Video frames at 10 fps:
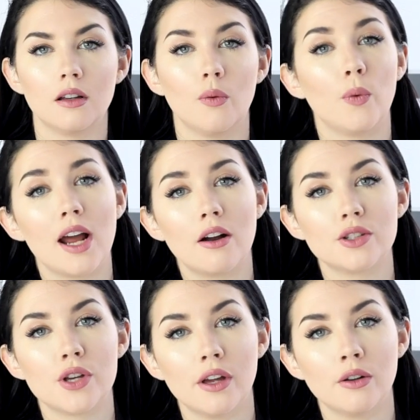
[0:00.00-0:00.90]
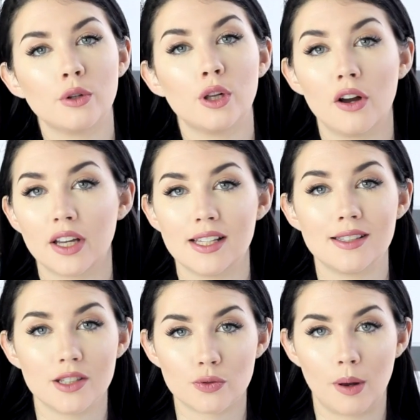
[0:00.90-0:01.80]
When our internal clock
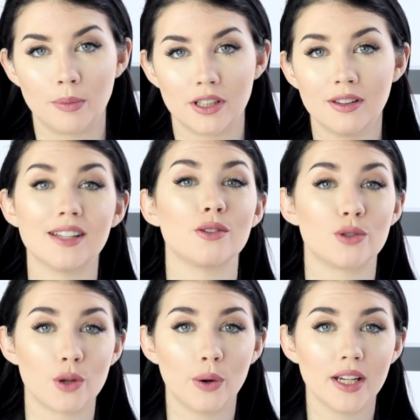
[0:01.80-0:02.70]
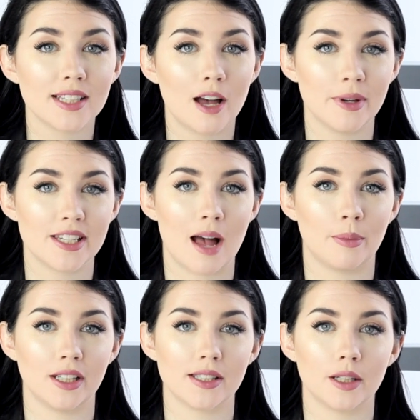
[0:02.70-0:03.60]
is disrupted, then so is our
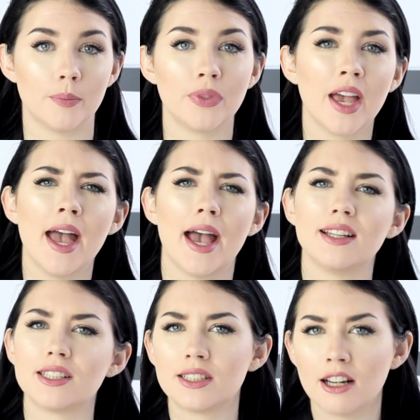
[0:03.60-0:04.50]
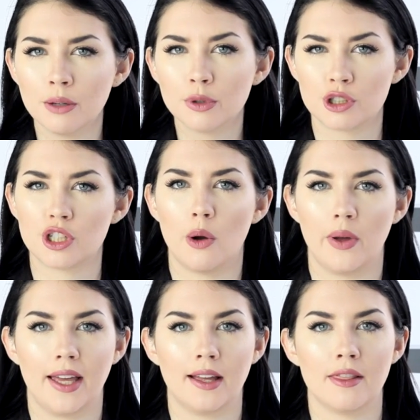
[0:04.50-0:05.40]
metabolism. And the study was
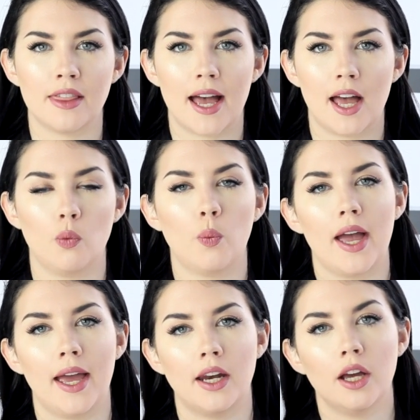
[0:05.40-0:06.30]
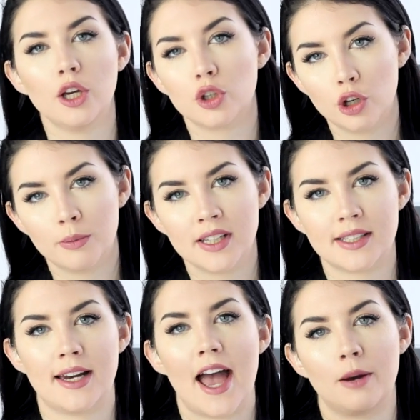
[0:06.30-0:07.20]
showing that when
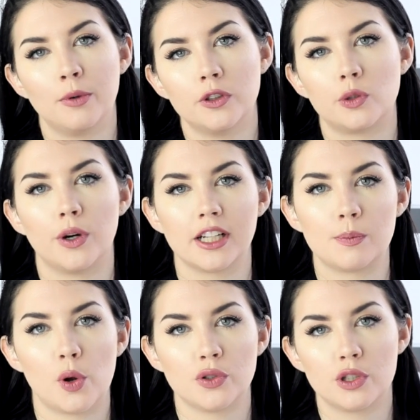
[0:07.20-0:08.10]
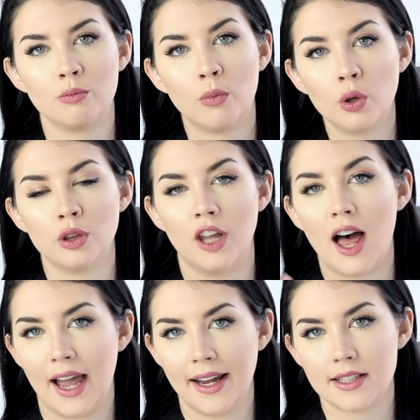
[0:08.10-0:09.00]
humans and animals were exposed to more
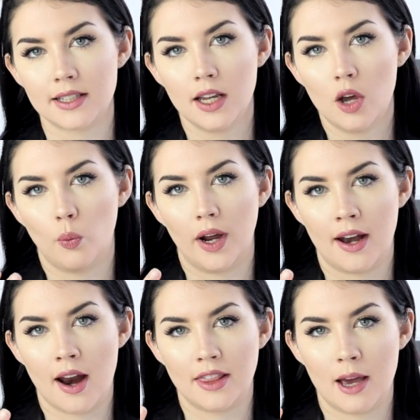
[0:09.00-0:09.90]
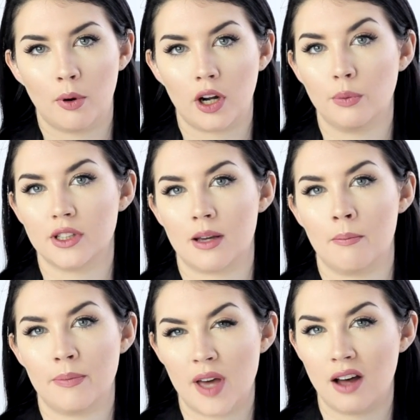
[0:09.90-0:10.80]
light, when their body was
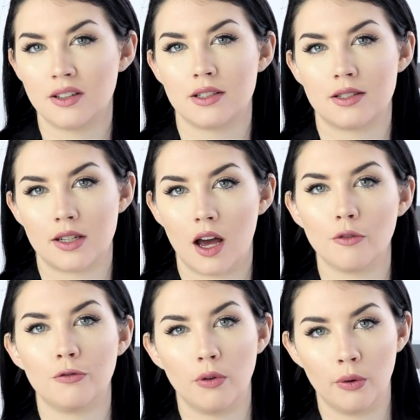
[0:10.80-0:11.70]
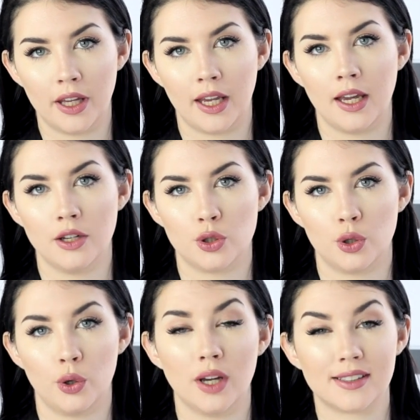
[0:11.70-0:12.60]
about to start falling
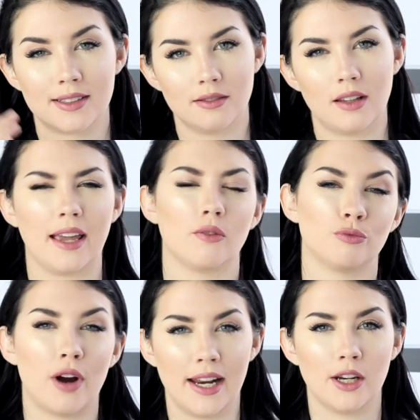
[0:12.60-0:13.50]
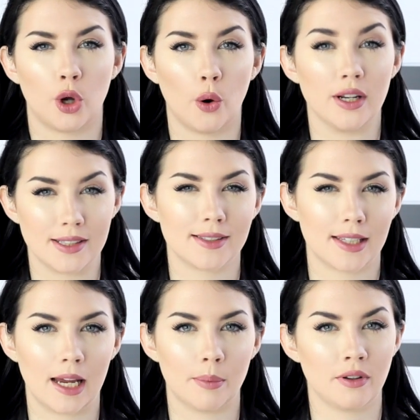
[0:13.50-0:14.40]
into like ready to go to
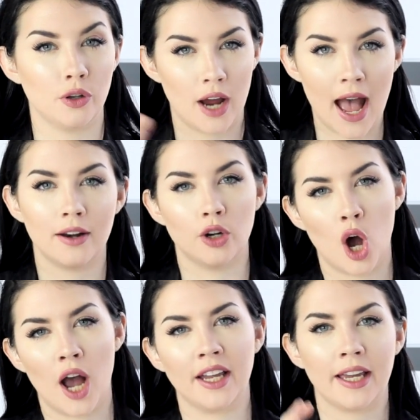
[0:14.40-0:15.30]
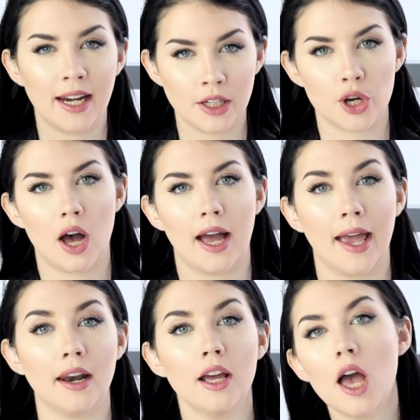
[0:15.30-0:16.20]
sleep, you know, at night, getting
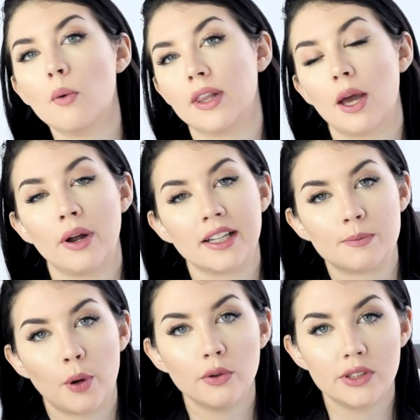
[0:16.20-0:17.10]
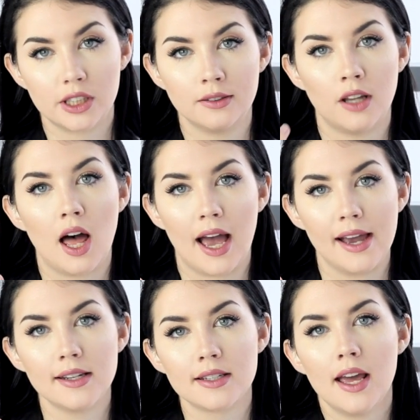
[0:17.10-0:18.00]
tired, when they were exposed to light,